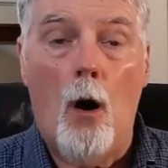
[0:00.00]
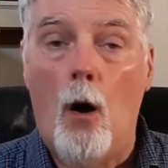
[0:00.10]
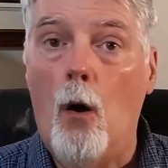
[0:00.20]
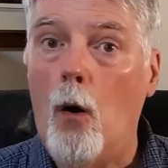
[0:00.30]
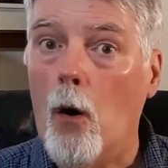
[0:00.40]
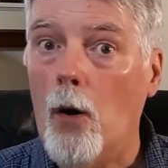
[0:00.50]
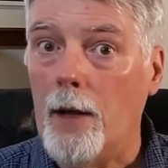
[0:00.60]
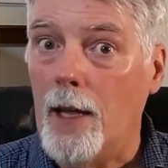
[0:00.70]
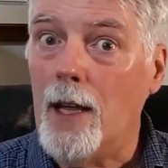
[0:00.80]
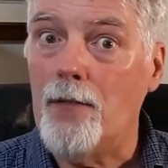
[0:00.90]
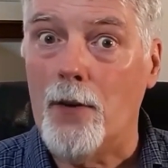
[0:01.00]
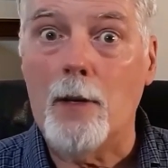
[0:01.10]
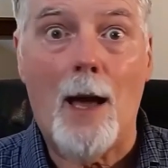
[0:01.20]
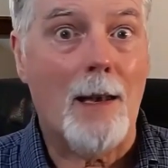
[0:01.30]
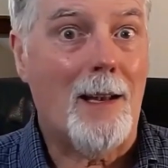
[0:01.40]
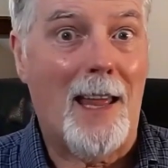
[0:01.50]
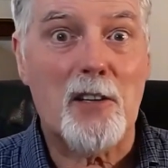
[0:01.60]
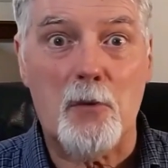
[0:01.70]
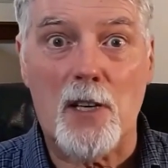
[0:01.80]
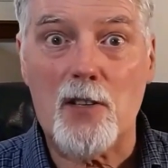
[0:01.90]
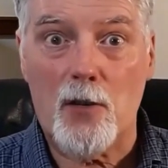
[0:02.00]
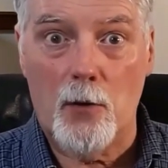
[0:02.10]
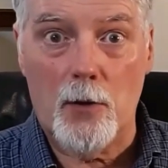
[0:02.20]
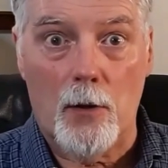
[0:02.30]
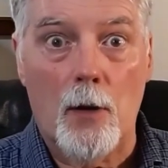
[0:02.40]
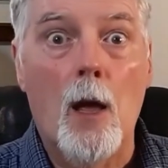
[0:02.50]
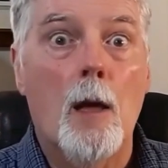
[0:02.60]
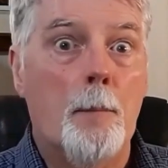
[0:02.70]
or even an electric scooter,